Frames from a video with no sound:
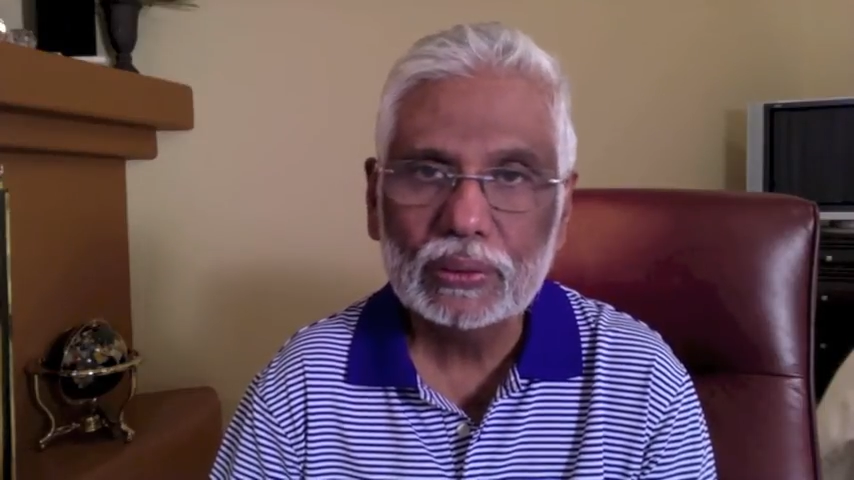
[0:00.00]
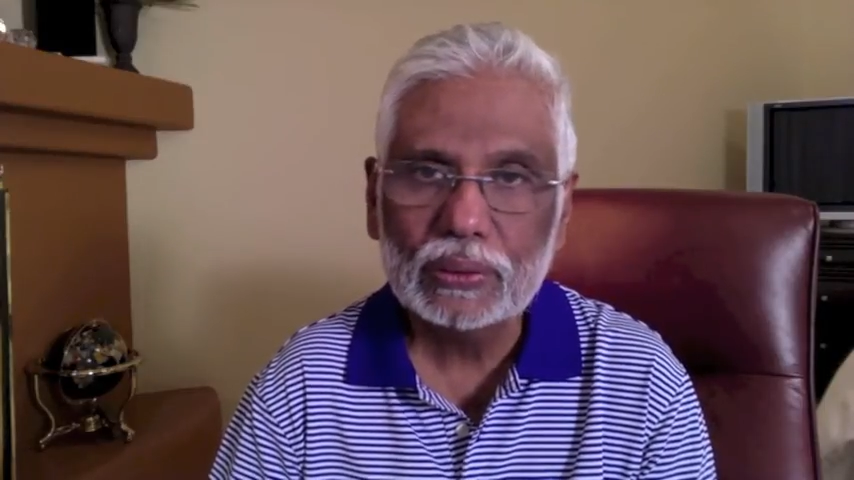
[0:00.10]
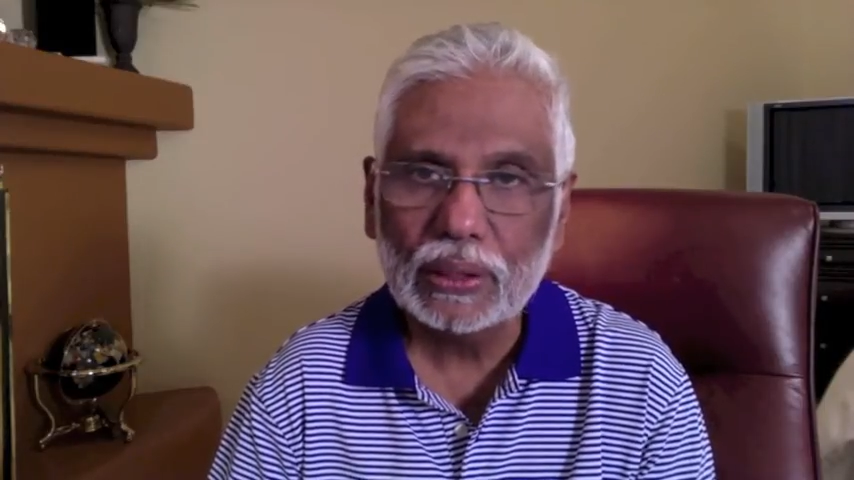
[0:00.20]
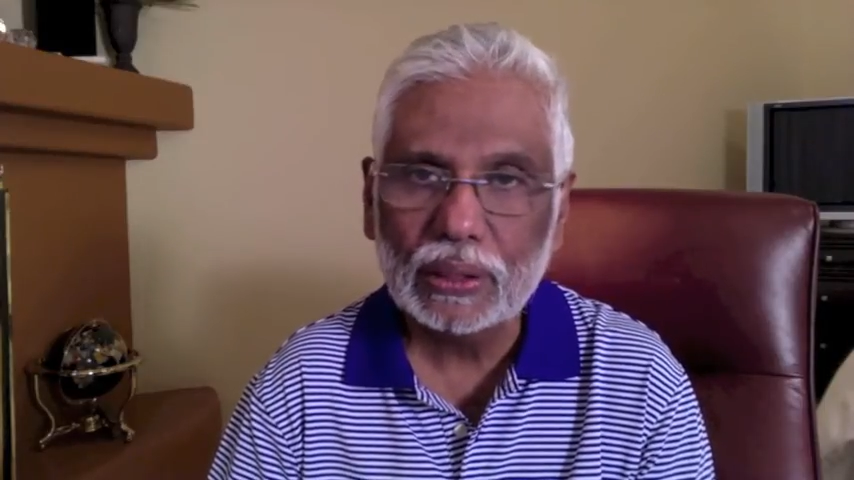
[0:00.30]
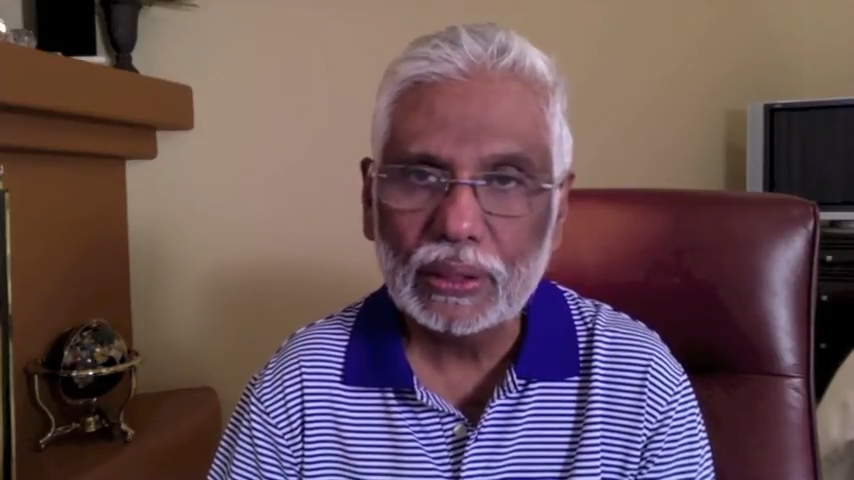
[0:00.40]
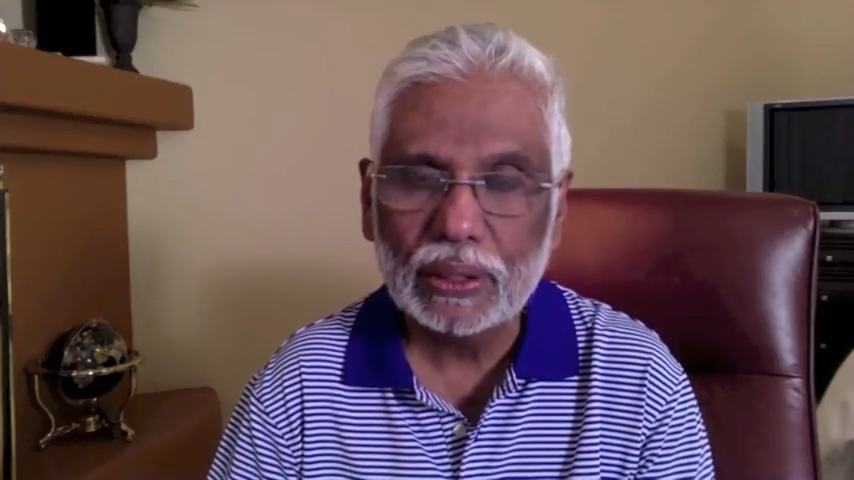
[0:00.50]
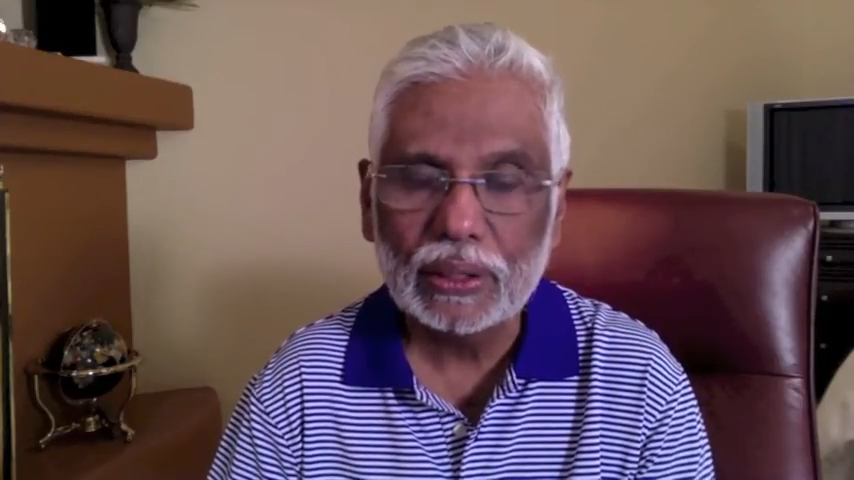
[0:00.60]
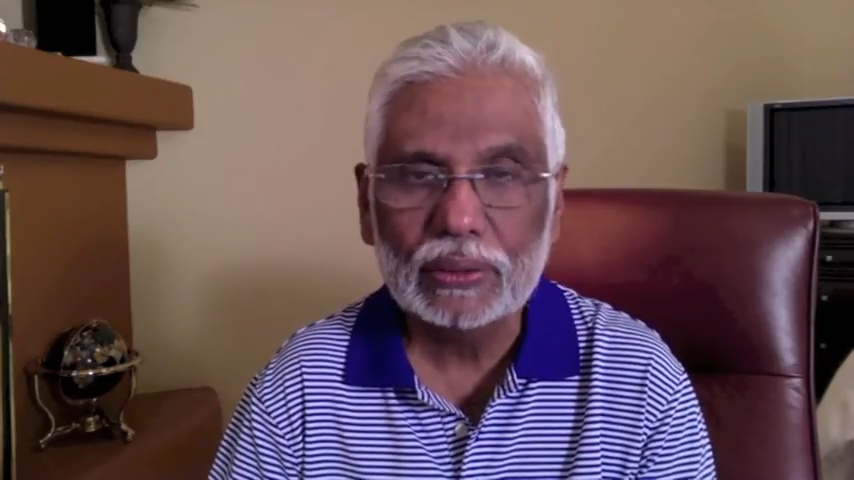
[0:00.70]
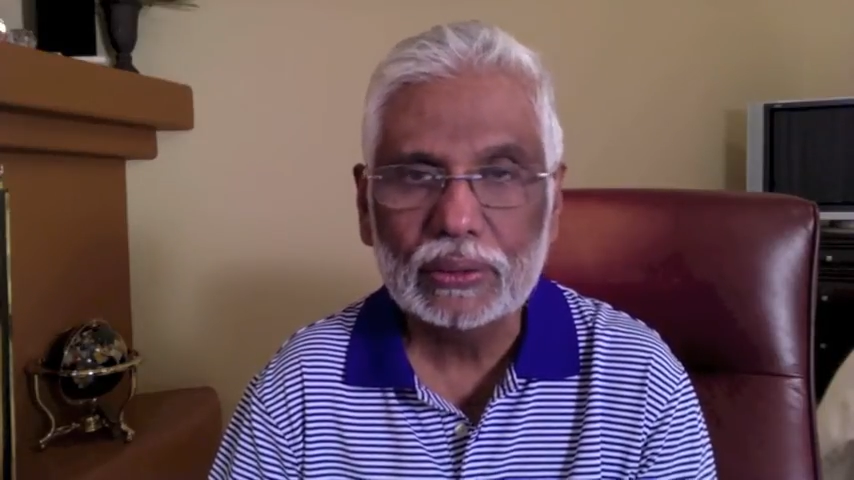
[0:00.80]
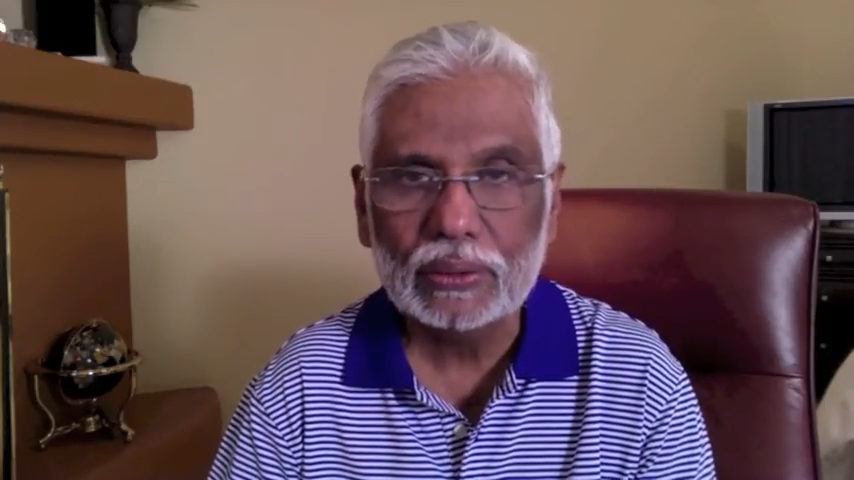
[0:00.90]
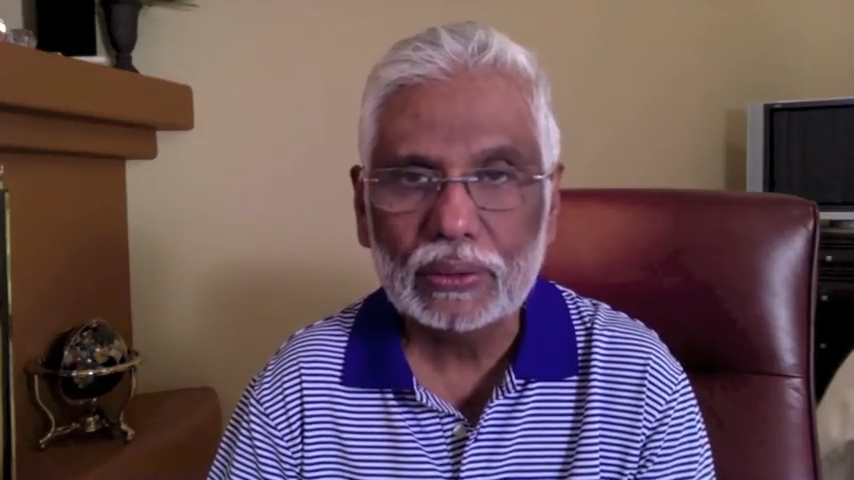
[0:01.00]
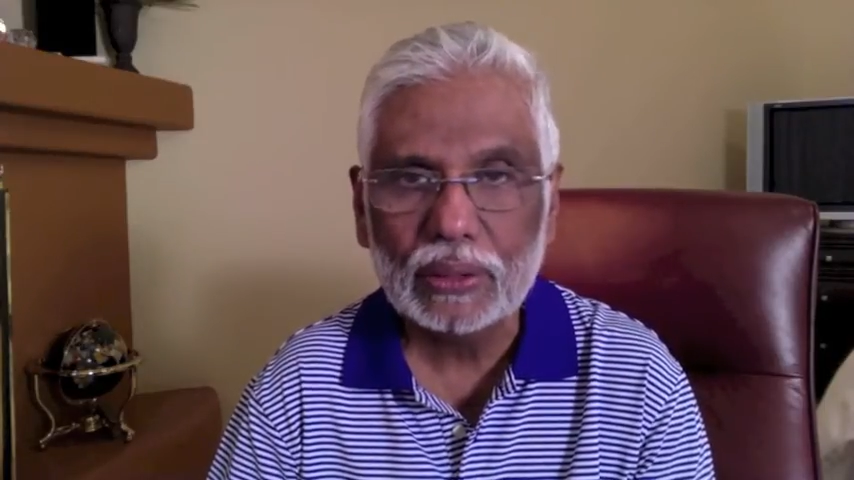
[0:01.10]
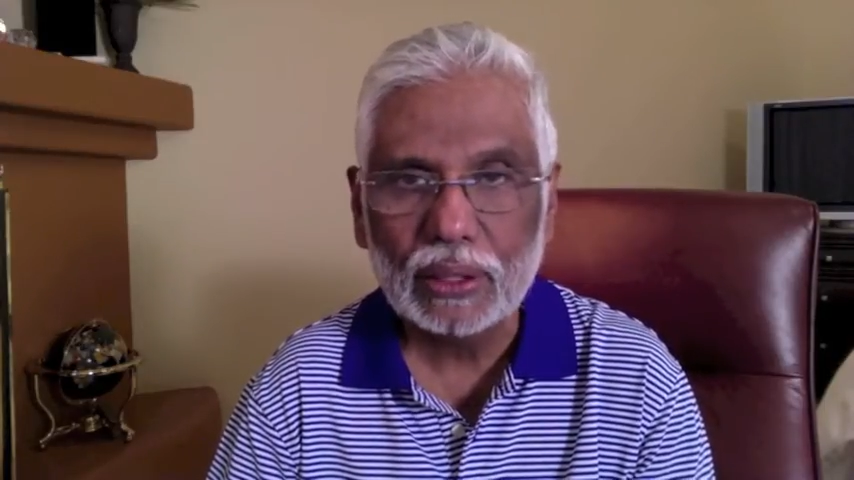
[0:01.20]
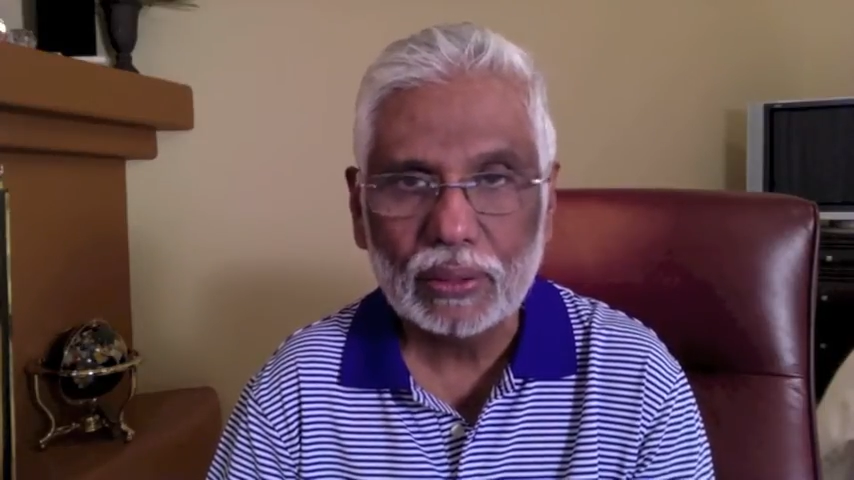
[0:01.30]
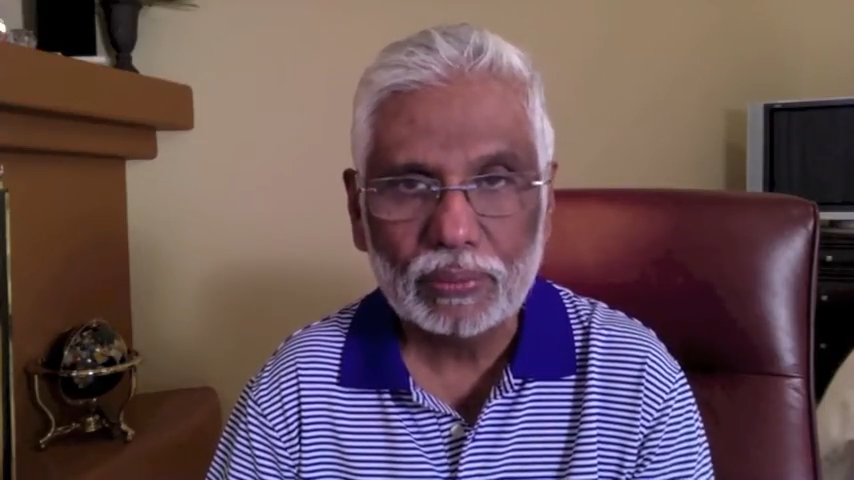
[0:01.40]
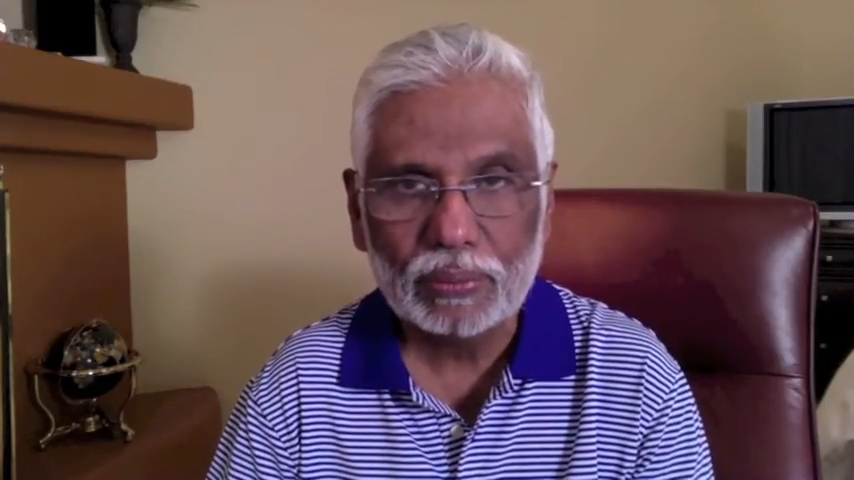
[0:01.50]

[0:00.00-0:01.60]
techniques and the